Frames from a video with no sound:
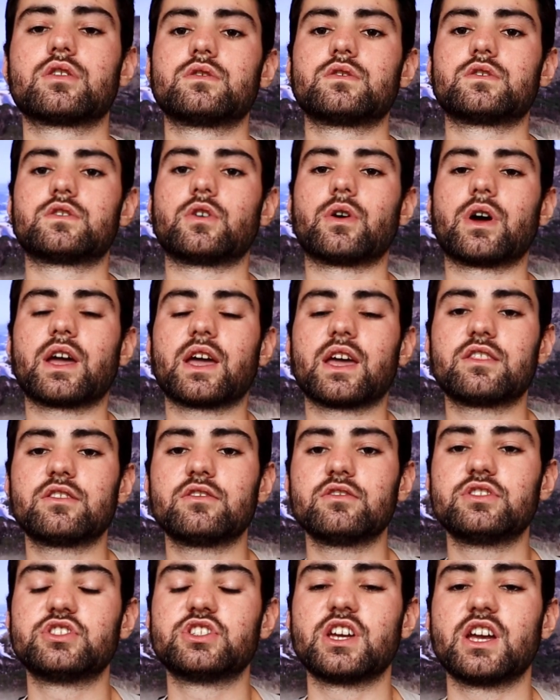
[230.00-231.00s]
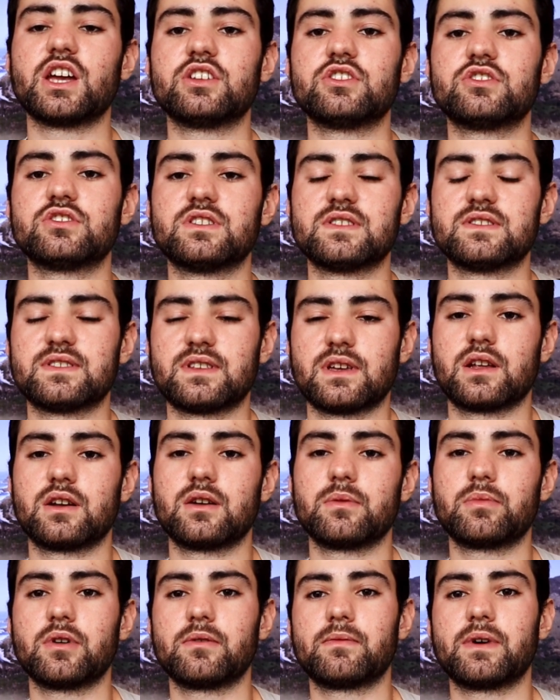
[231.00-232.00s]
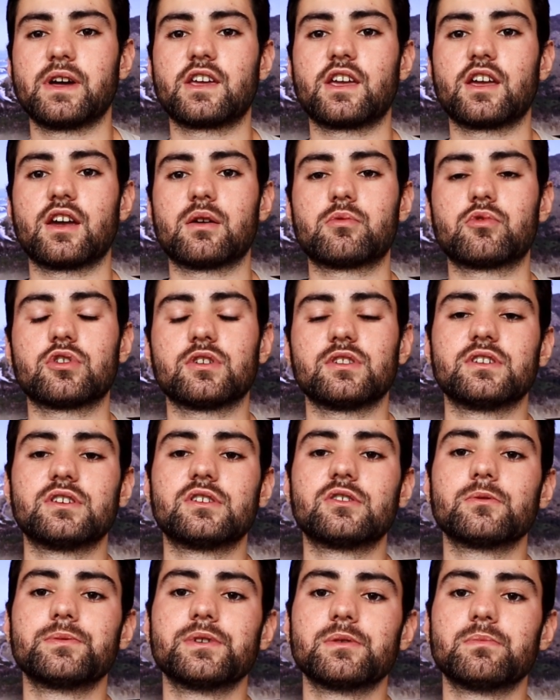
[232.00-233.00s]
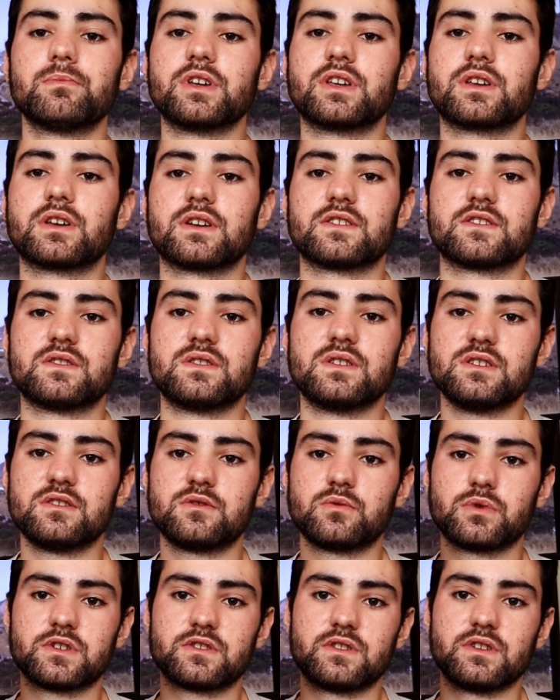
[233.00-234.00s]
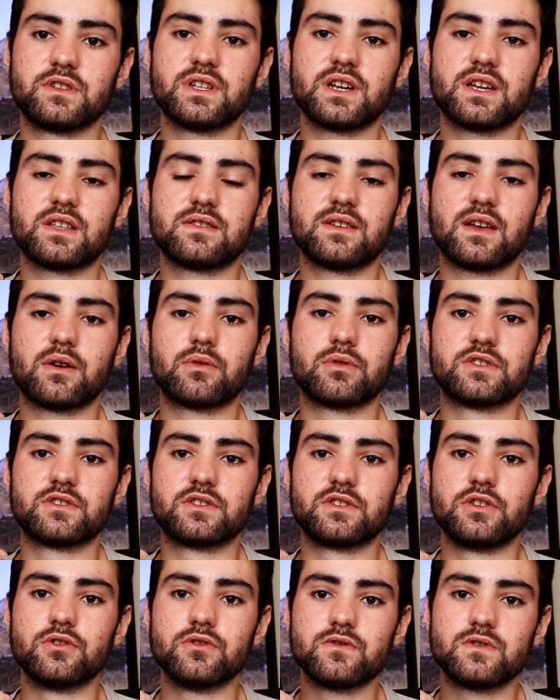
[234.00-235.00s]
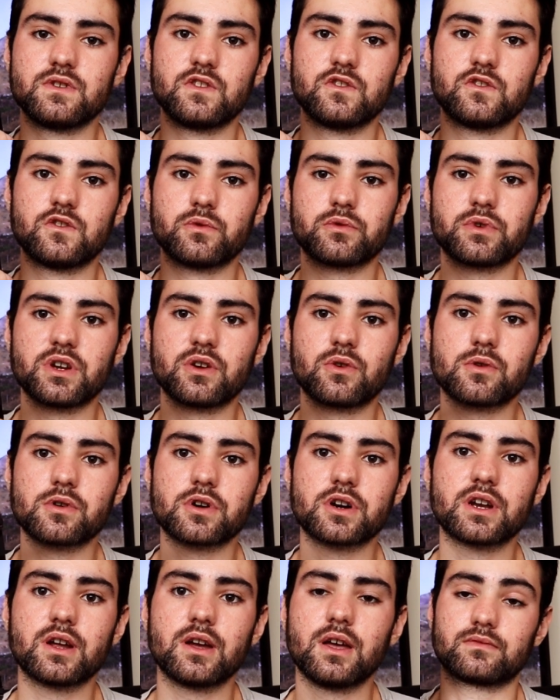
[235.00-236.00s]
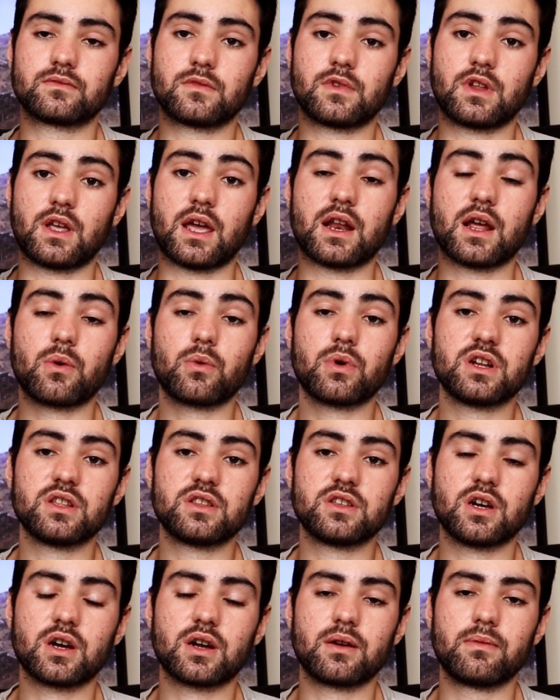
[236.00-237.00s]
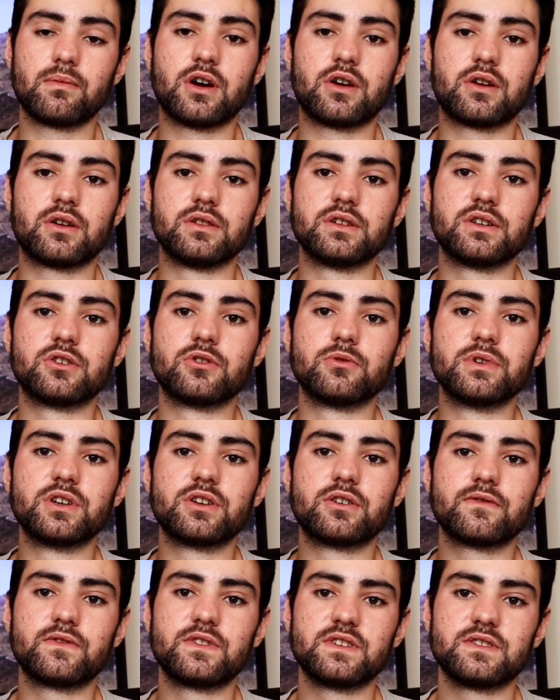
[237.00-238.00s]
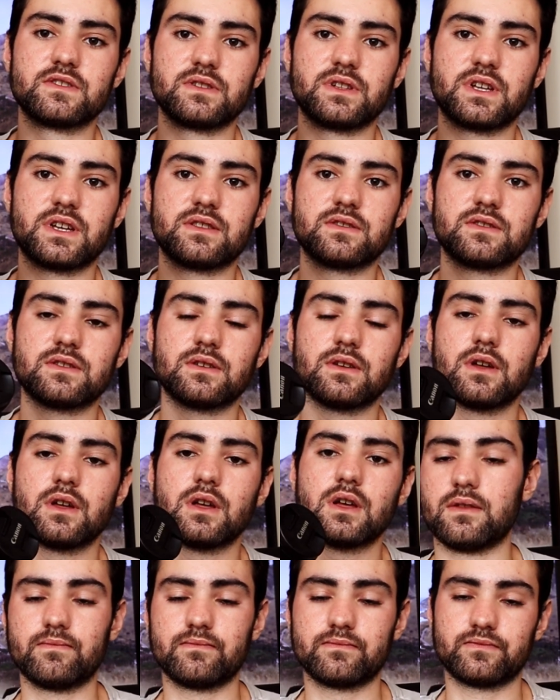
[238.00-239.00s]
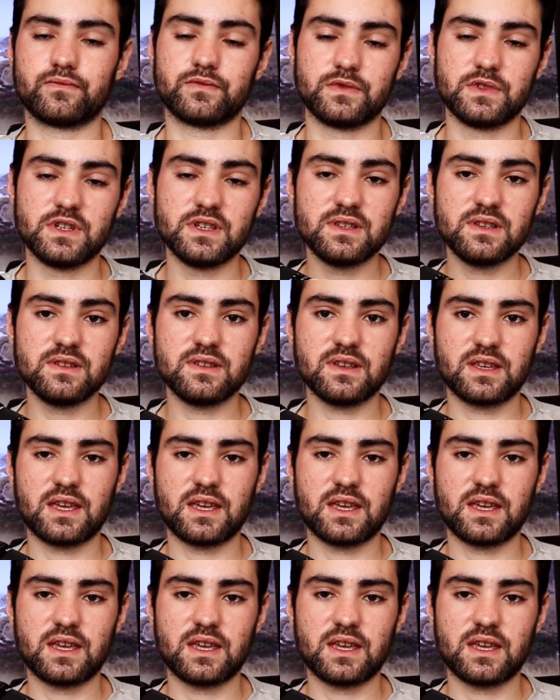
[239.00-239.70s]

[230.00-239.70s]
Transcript: So I had to change the setup of my camera a little bit because this was the lens I was using to record. And I want to talk about a little bit of this lens. This is a